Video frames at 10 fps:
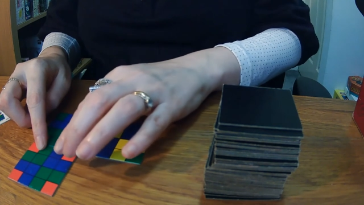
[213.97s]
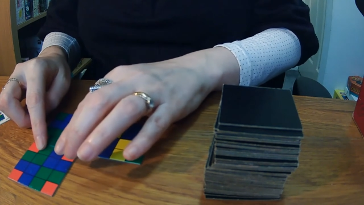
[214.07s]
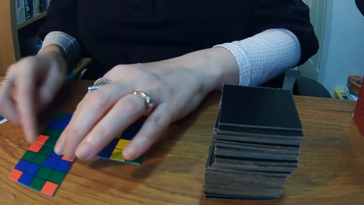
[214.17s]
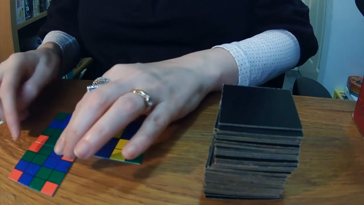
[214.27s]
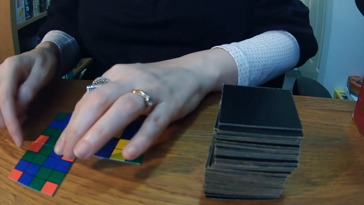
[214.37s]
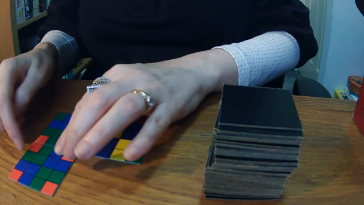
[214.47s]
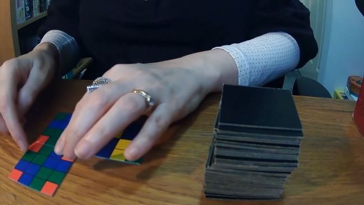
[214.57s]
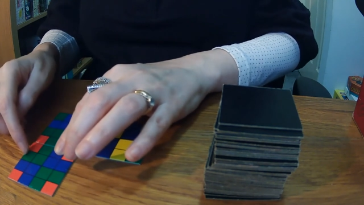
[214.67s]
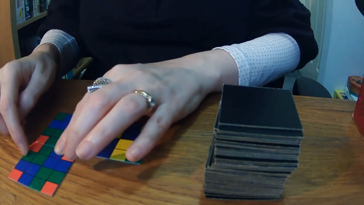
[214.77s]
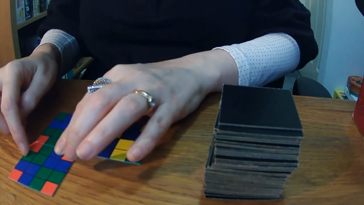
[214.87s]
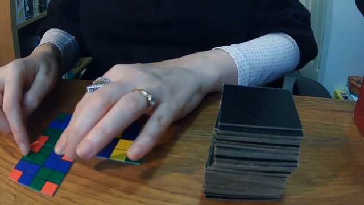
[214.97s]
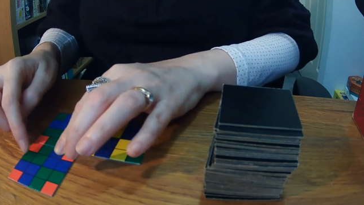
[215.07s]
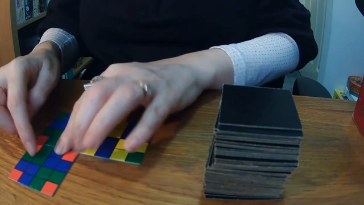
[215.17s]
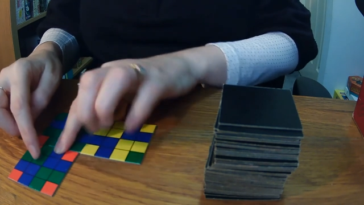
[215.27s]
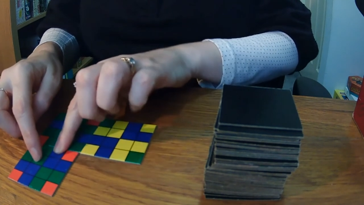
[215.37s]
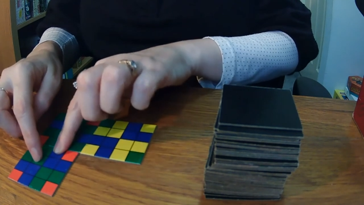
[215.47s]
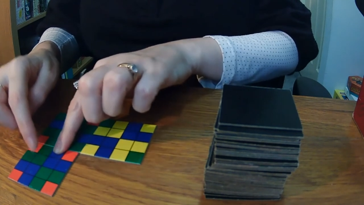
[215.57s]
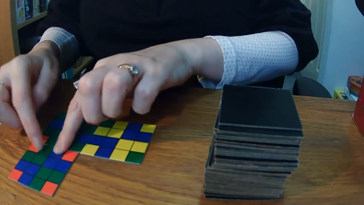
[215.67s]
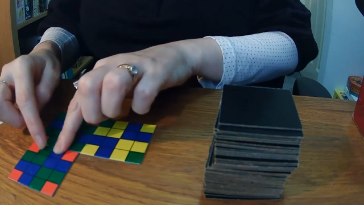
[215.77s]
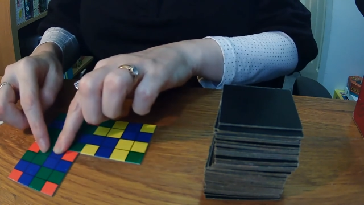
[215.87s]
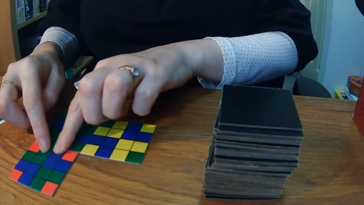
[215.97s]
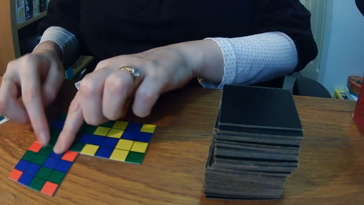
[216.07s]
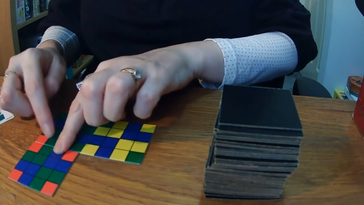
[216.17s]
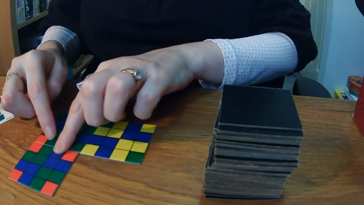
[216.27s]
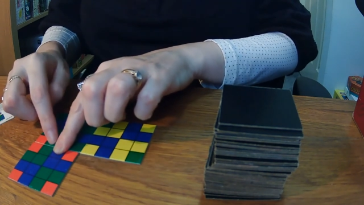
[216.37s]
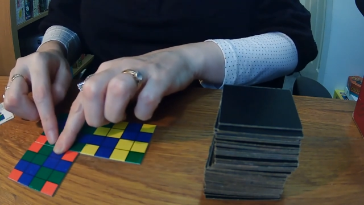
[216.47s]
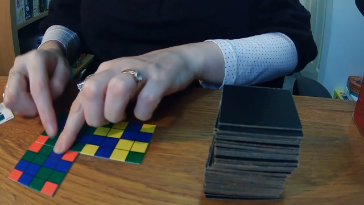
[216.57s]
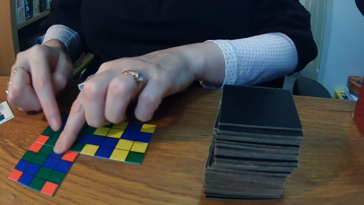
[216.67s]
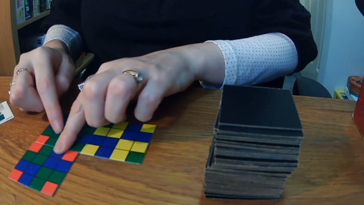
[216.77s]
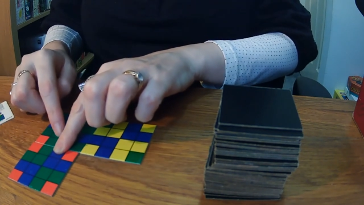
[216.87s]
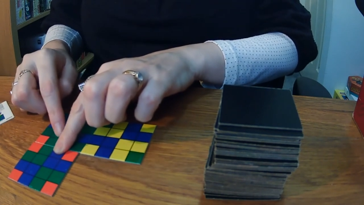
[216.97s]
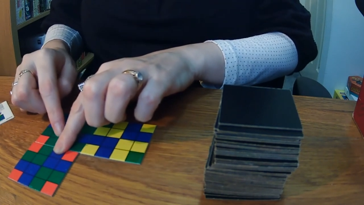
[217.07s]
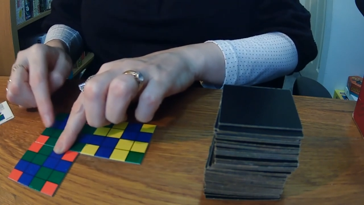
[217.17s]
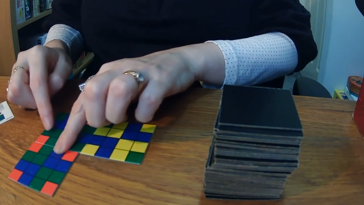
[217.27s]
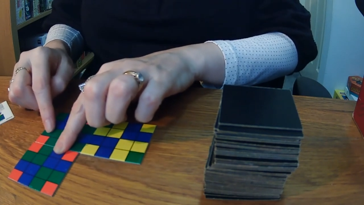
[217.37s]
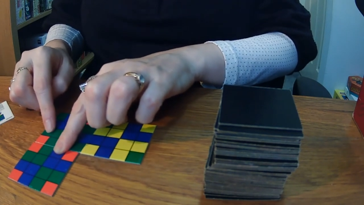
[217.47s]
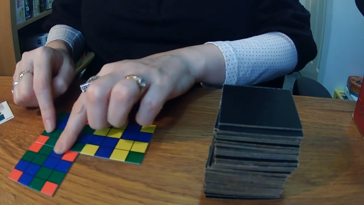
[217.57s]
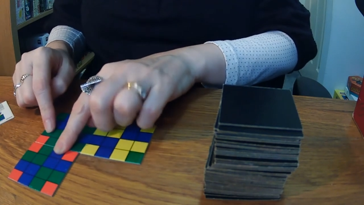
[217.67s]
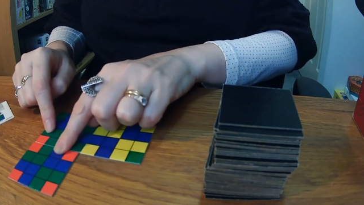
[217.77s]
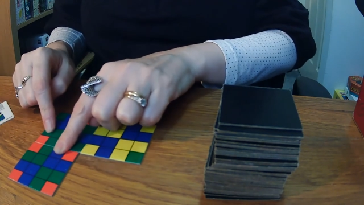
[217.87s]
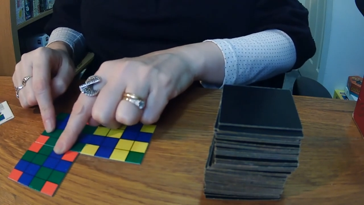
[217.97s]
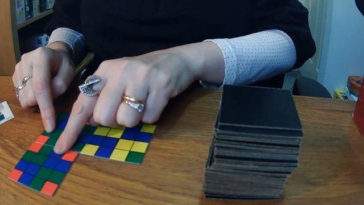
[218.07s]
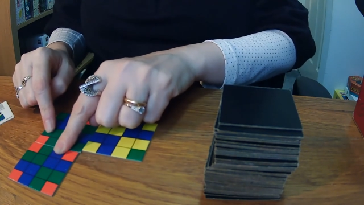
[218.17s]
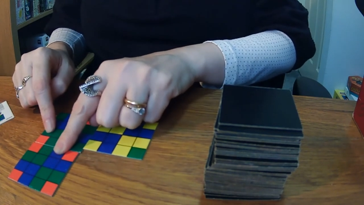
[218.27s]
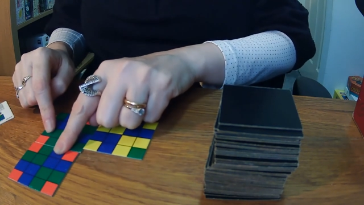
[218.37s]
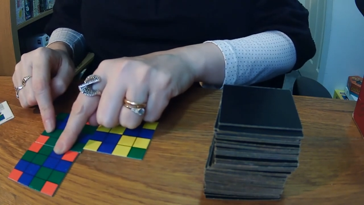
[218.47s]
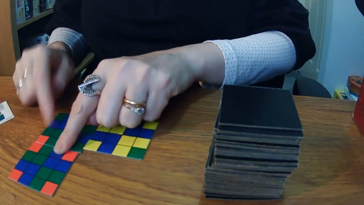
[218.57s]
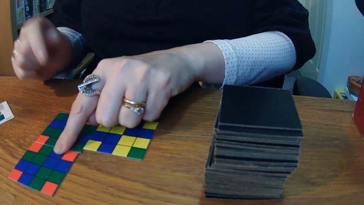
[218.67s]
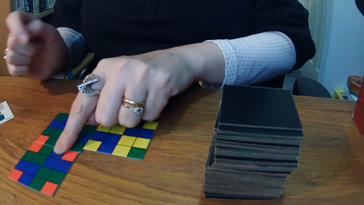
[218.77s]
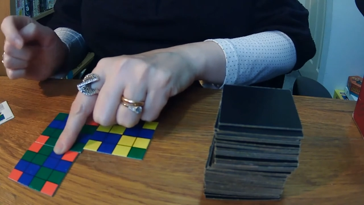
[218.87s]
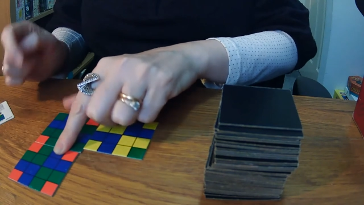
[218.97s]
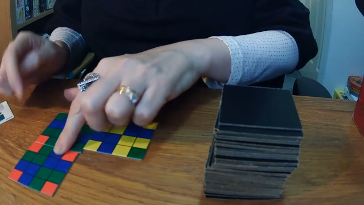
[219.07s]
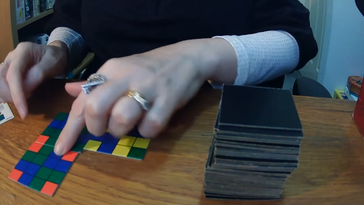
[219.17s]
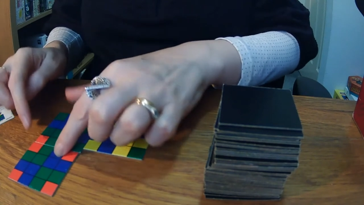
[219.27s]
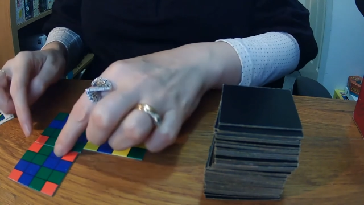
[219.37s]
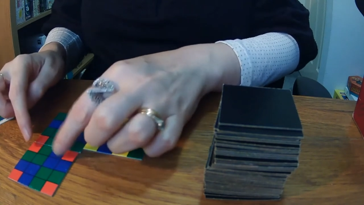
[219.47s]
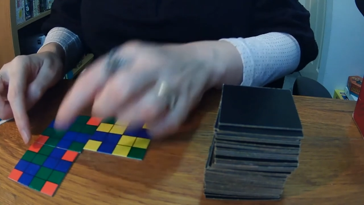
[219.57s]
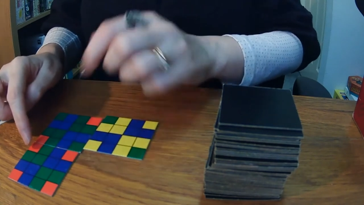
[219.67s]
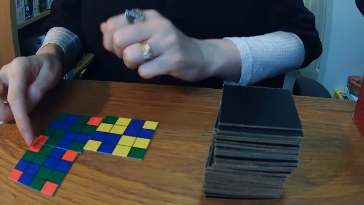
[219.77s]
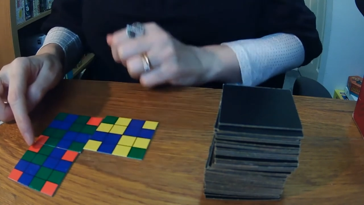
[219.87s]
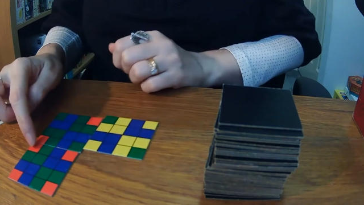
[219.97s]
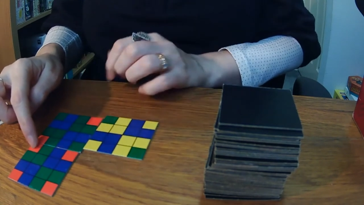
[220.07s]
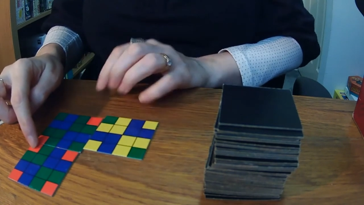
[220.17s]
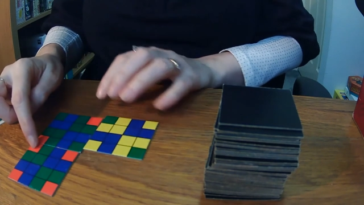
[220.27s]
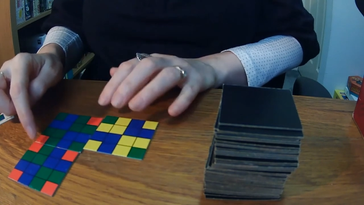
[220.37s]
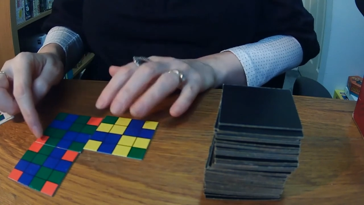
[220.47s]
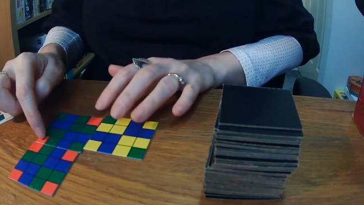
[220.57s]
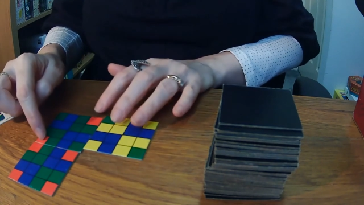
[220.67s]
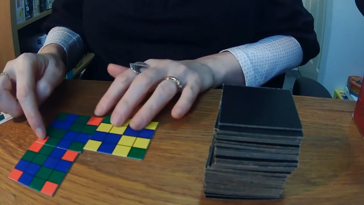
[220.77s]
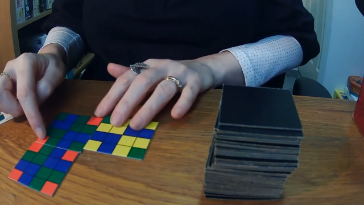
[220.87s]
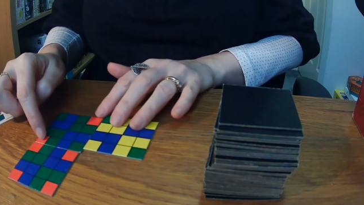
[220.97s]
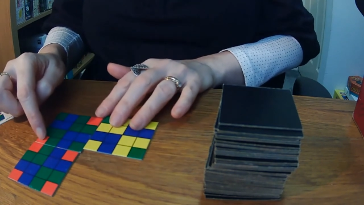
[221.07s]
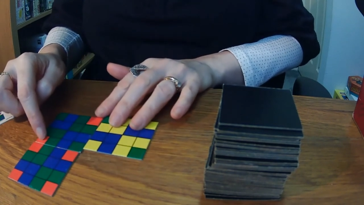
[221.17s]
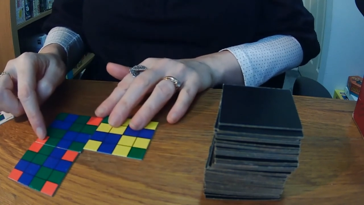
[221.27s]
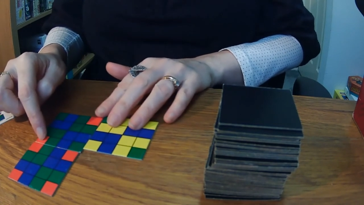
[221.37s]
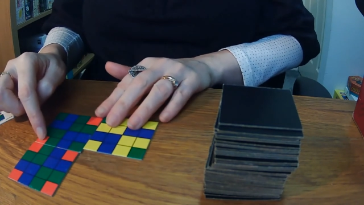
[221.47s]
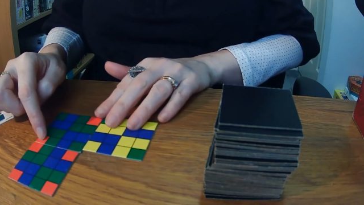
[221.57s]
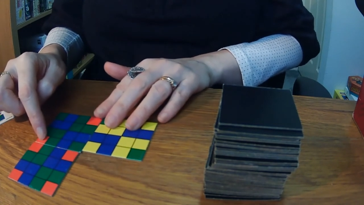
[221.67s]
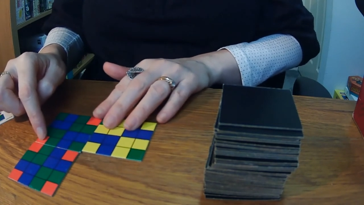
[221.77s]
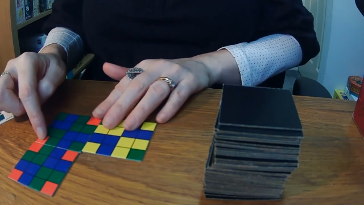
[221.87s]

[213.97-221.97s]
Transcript: (no speaker visible)